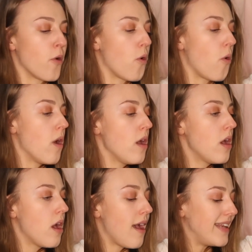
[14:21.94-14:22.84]
for
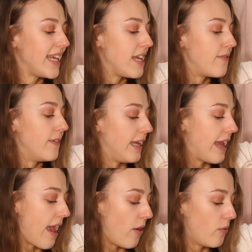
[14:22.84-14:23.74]
an evening
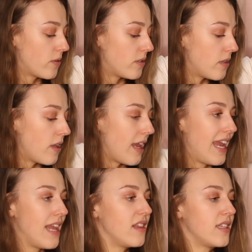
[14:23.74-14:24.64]
out
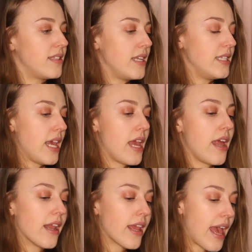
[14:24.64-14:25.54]
in the city.
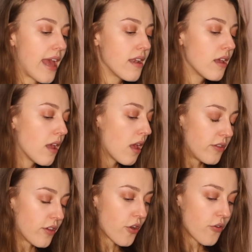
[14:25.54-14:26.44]
And again,
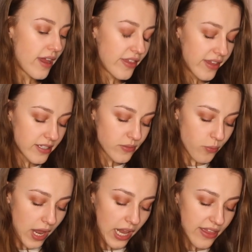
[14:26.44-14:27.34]
the great thing as
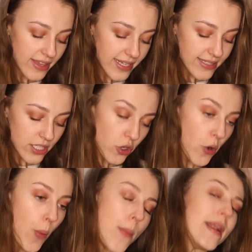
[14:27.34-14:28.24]
well, I think, is that you
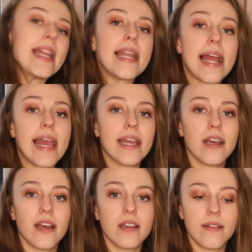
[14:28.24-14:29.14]
could probably
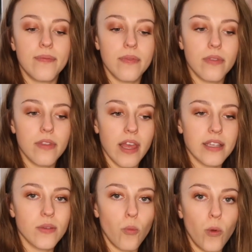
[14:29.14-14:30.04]
layer like
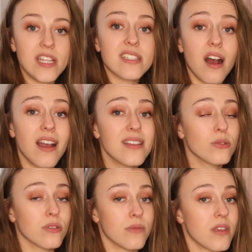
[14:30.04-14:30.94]
some woolly tights
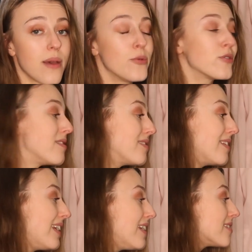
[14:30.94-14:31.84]
or some thermals
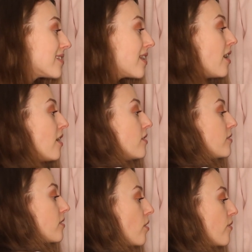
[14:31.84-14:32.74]
underneath,
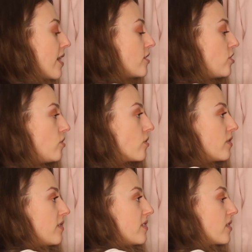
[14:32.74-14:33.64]
so that you
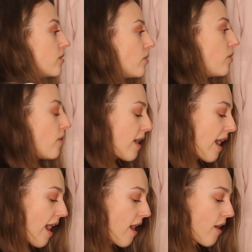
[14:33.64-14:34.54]
can still
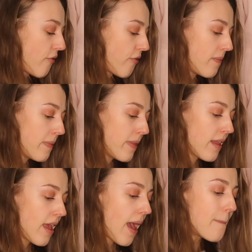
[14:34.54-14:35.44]
have
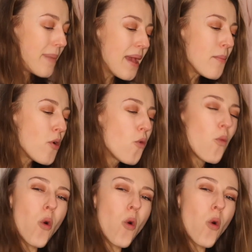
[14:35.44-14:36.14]
a bit more